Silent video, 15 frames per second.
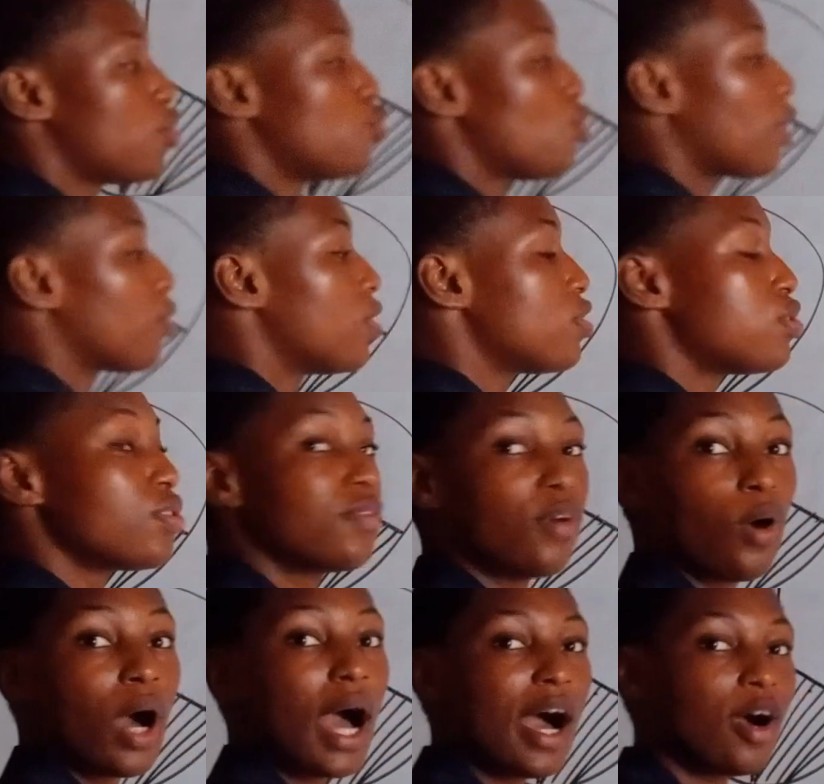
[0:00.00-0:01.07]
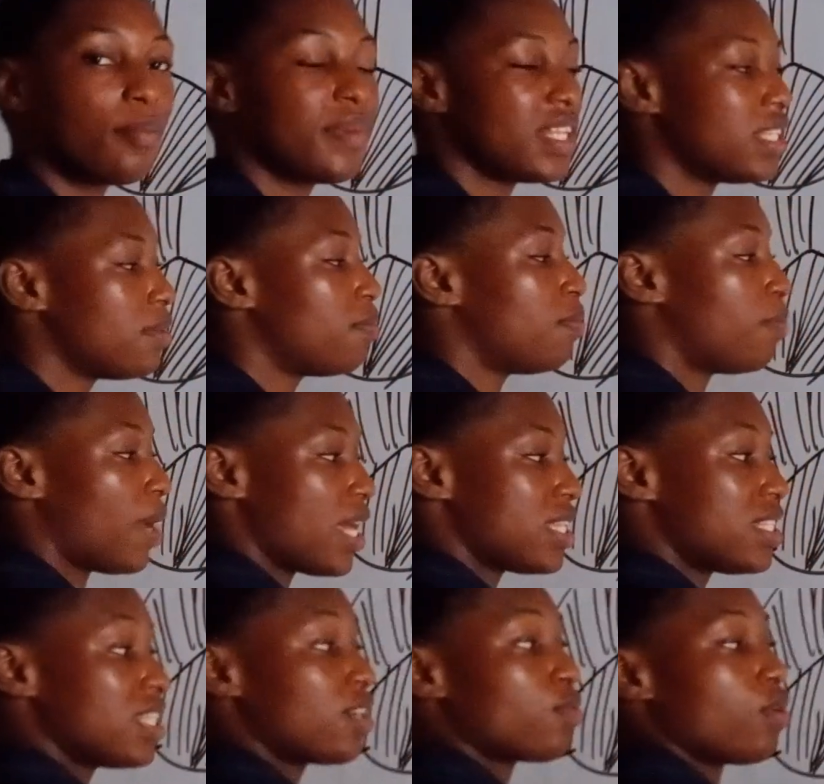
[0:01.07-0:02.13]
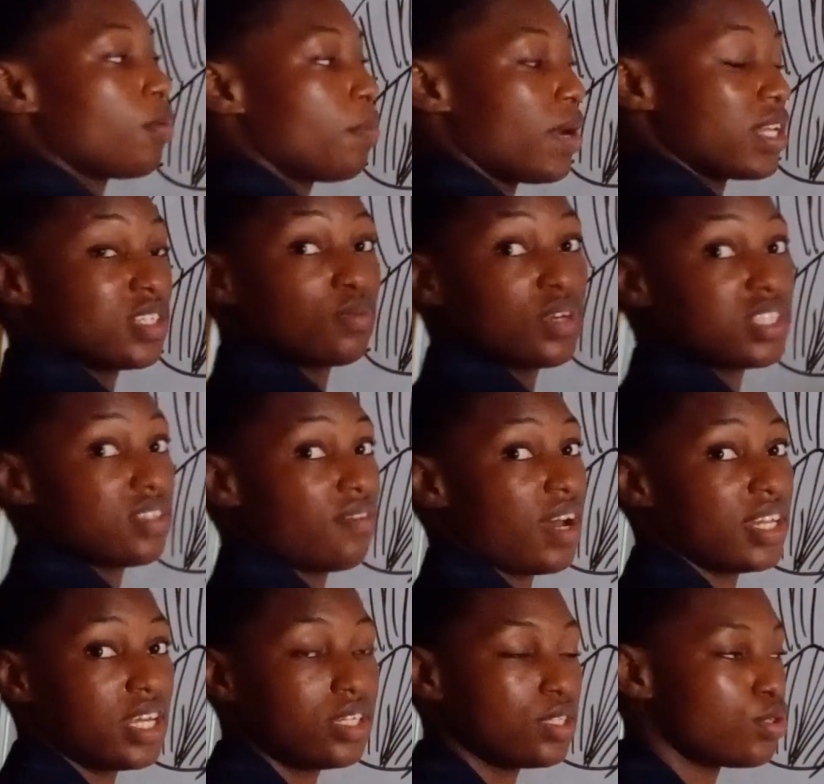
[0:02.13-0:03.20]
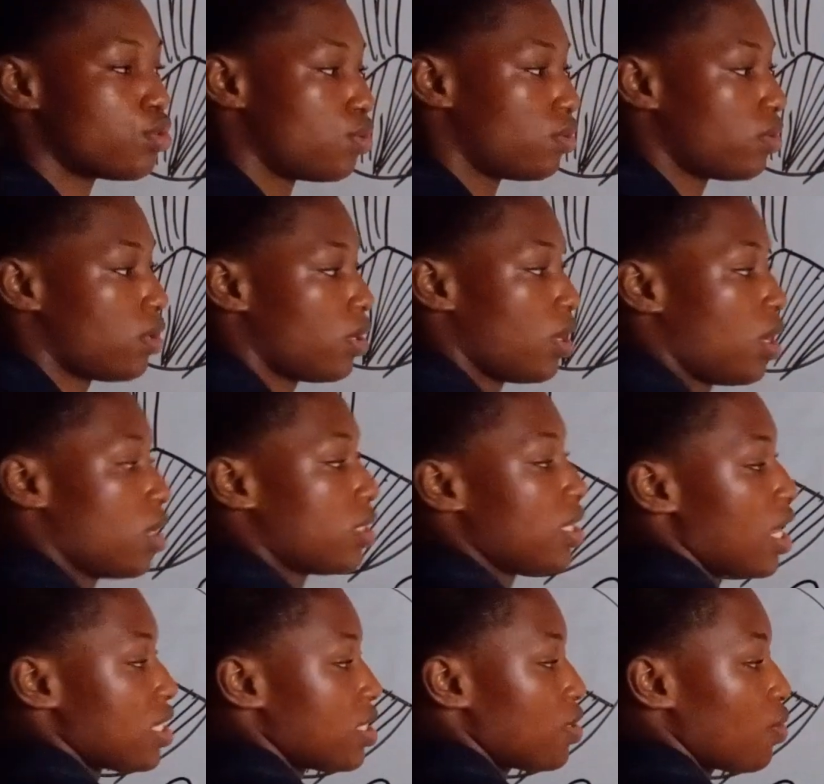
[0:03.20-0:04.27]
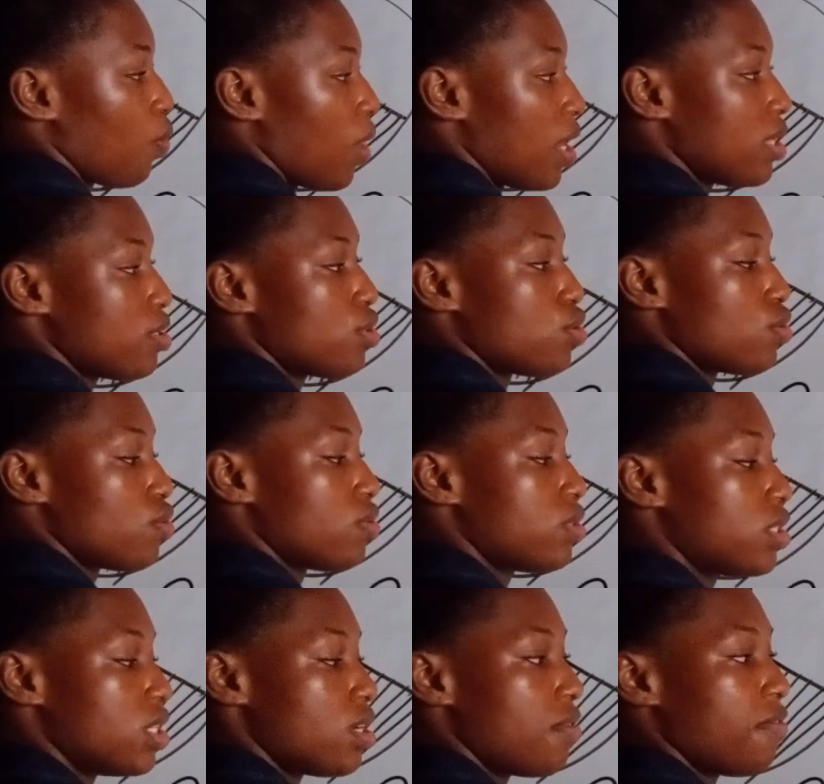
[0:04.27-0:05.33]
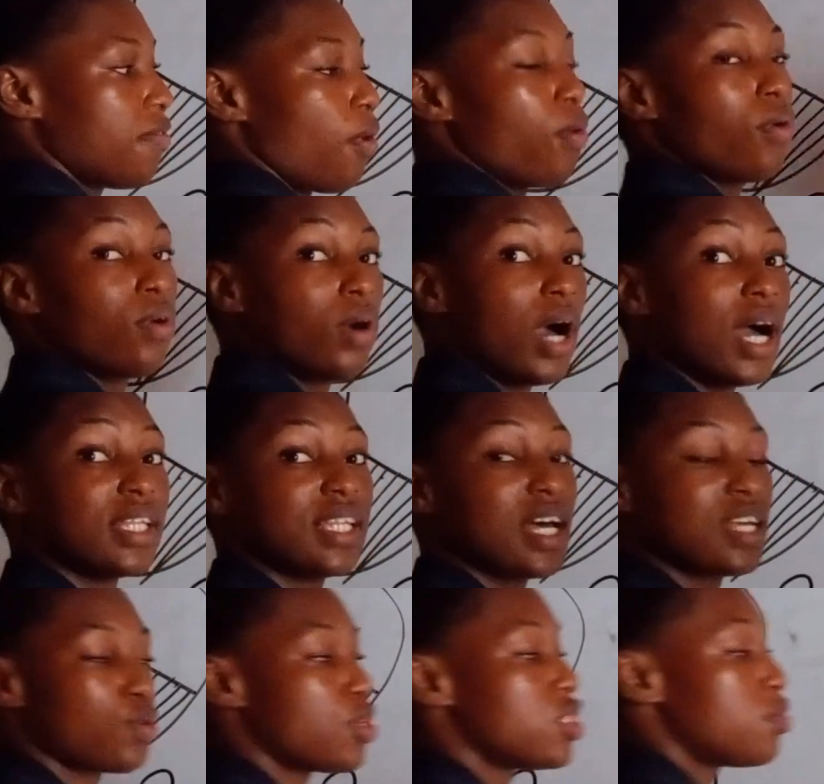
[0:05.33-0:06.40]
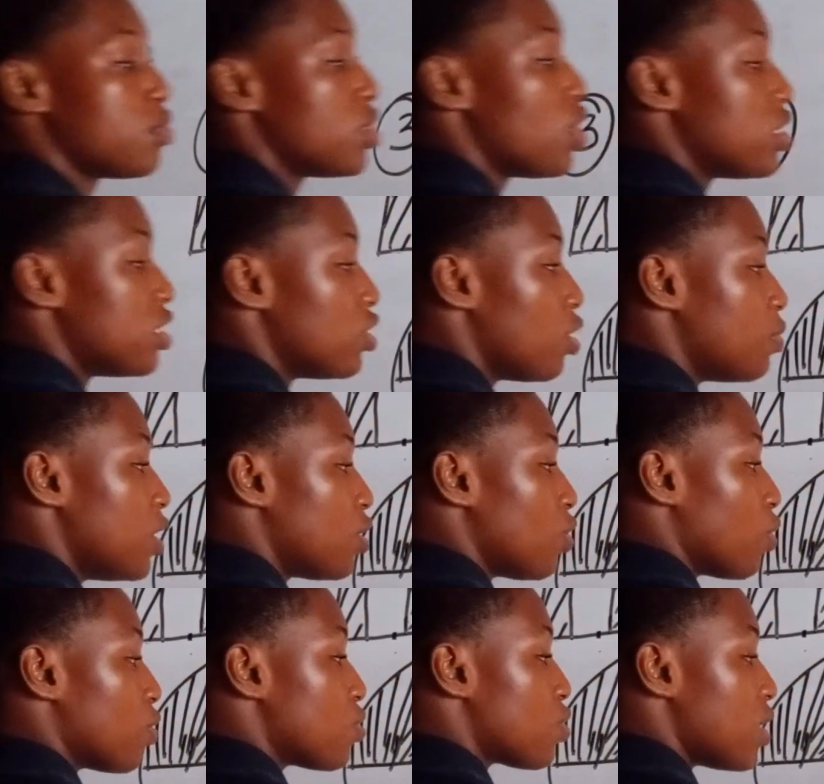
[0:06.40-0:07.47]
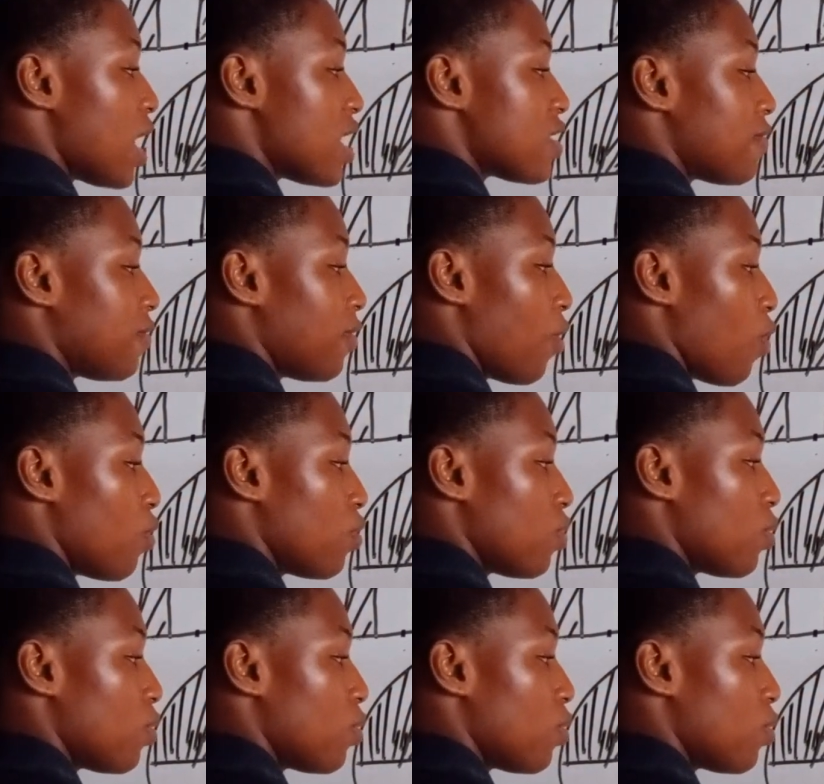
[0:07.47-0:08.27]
You are going to look for how many parts, equal parts it was divided into. That's 1, 2, 3, 4. And that's going to be your denominator. So that's 4.